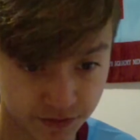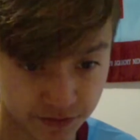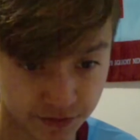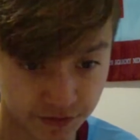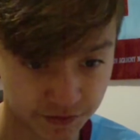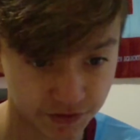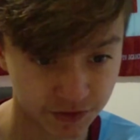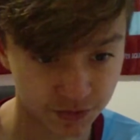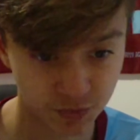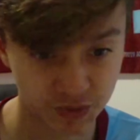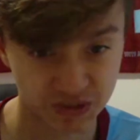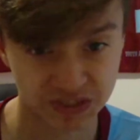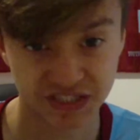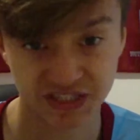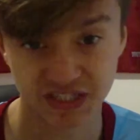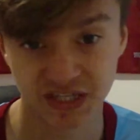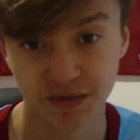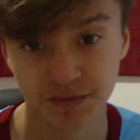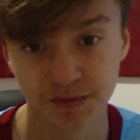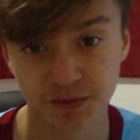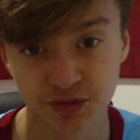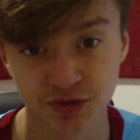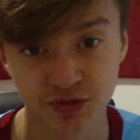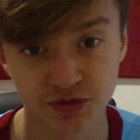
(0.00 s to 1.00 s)
I think West
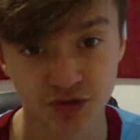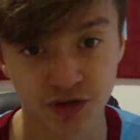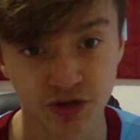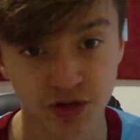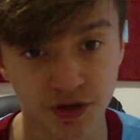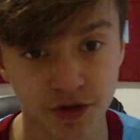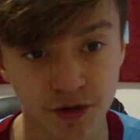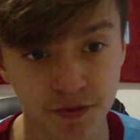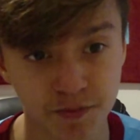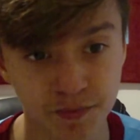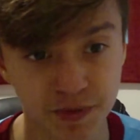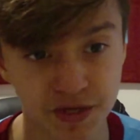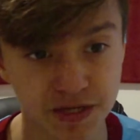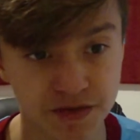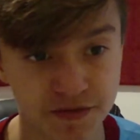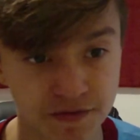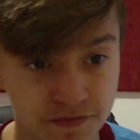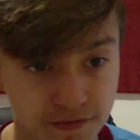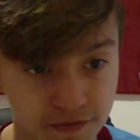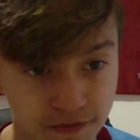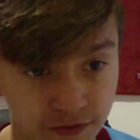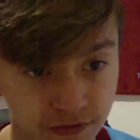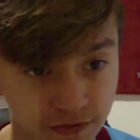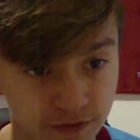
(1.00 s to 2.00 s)
Ham were just trying to
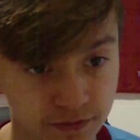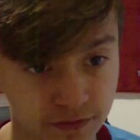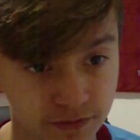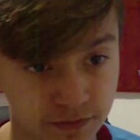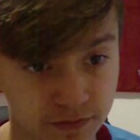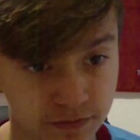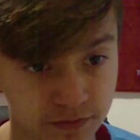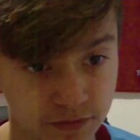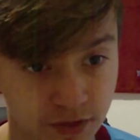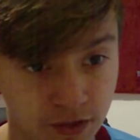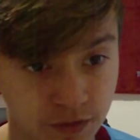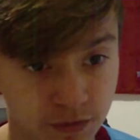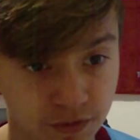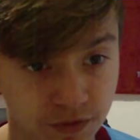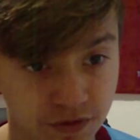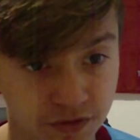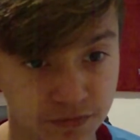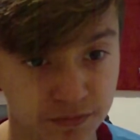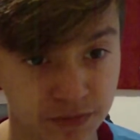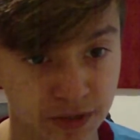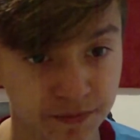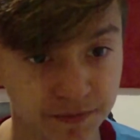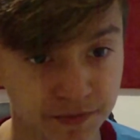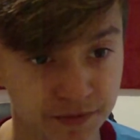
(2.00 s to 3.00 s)
compete for goal of
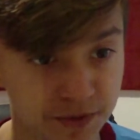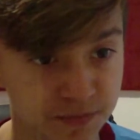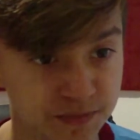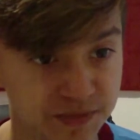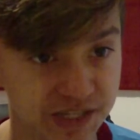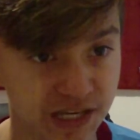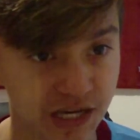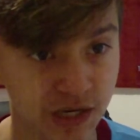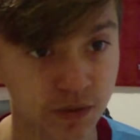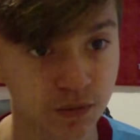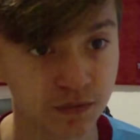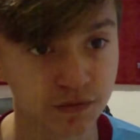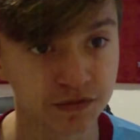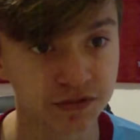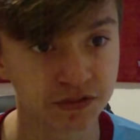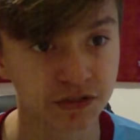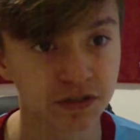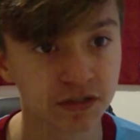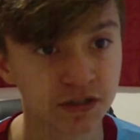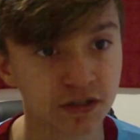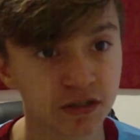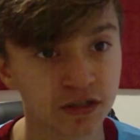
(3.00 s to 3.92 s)
the month themselves.